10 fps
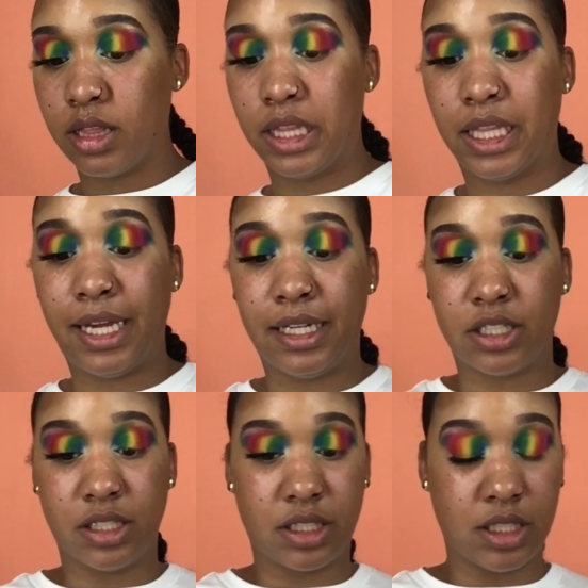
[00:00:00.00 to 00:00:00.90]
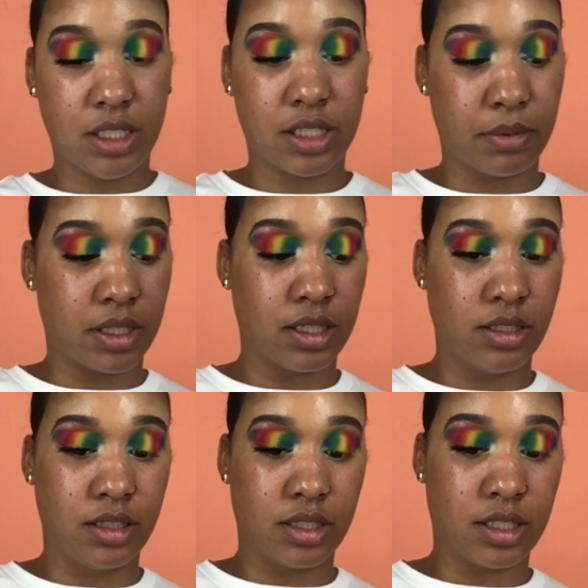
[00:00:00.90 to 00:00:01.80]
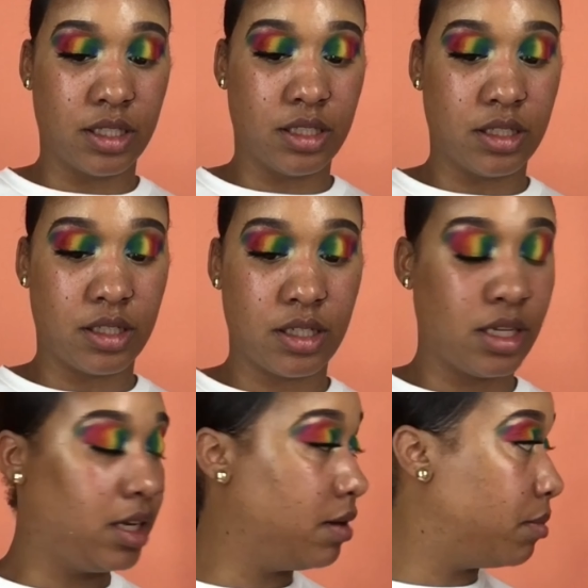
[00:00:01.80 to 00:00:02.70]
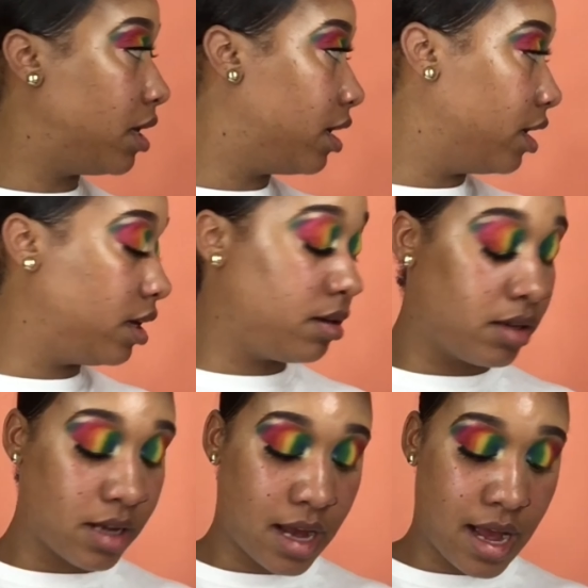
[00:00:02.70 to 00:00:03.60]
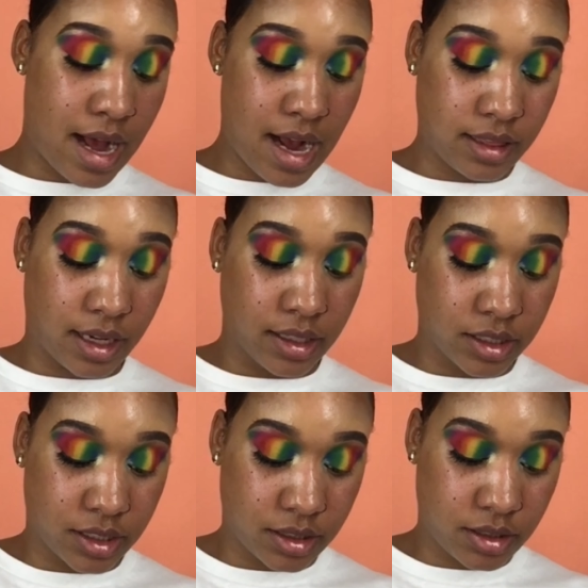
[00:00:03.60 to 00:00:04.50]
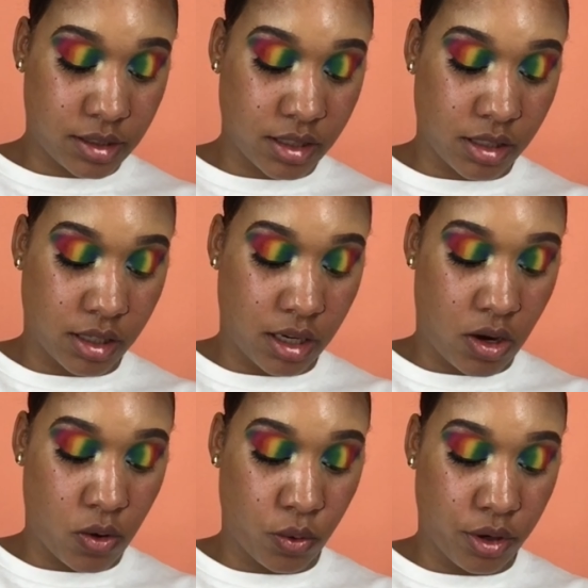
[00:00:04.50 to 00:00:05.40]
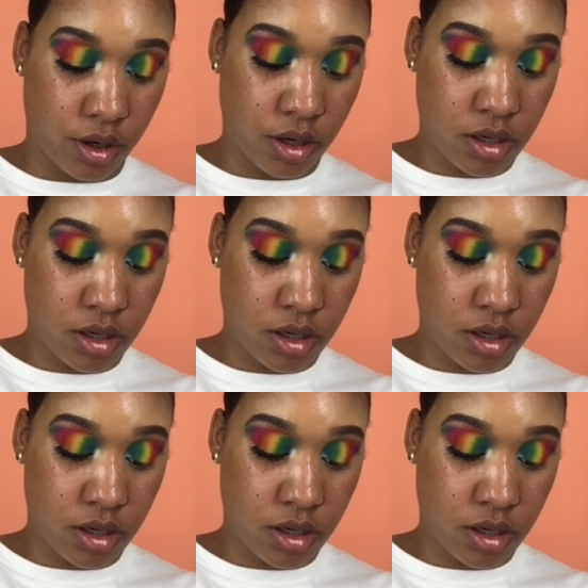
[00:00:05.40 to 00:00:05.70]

lash this is because it's in my eyelash holder,